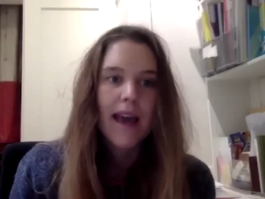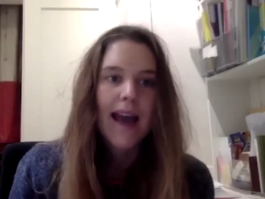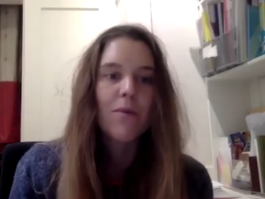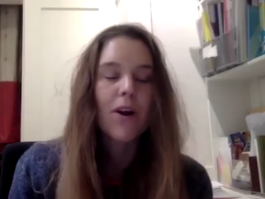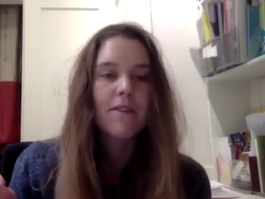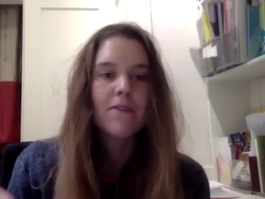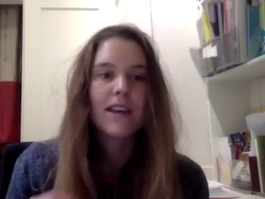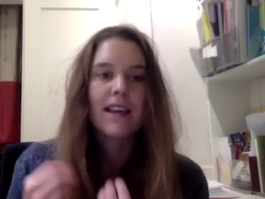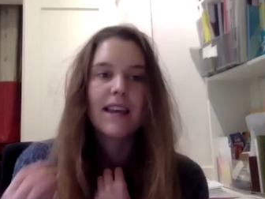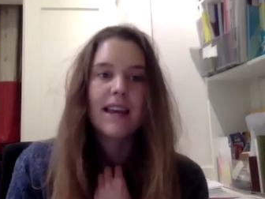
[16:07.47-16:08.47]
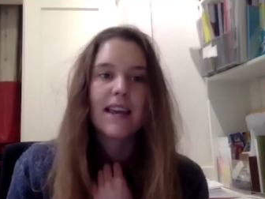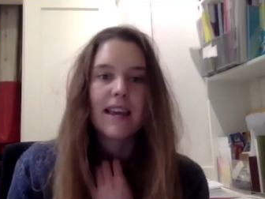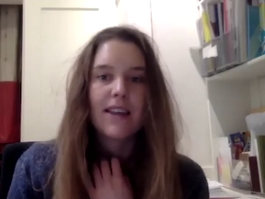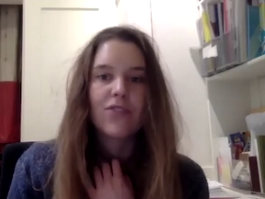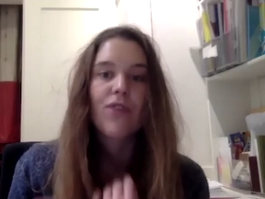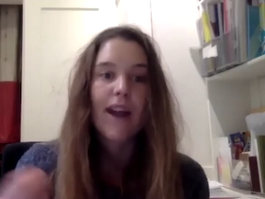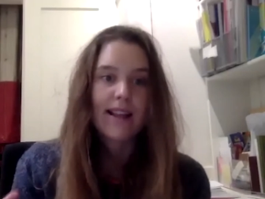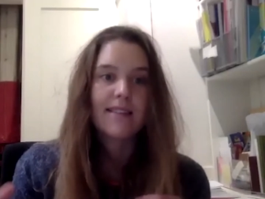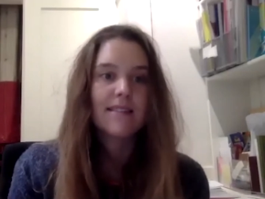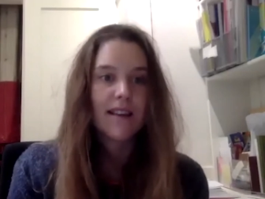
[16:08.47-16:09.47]
And one of the key
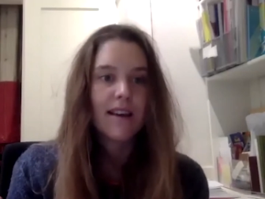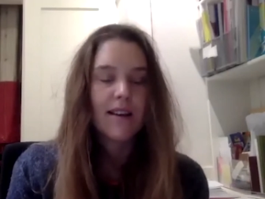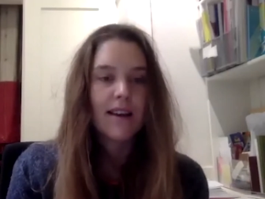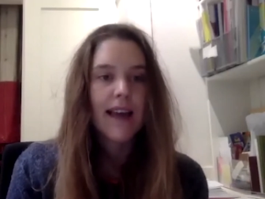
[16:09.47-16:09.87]
traits that